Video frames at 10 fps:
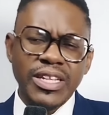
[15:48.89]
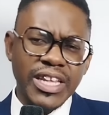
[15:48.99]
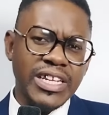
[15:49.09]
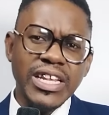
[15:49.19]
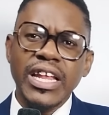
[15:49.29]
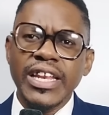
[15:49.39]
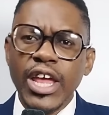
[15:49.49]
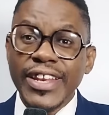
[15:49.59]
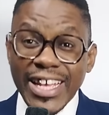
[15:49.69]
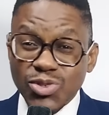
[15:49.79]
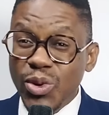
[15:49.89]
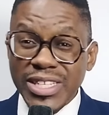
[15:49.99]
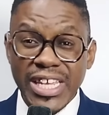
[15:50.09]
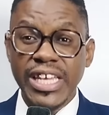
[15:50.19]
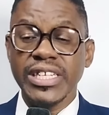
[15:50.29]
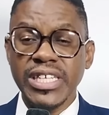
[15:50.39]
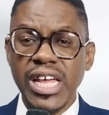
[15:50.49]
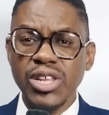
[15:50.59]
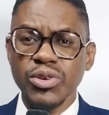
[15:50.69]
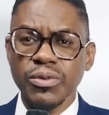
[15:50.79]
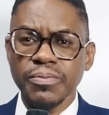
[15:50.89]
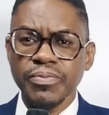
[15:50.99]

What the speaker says: Then that's what they can tell you.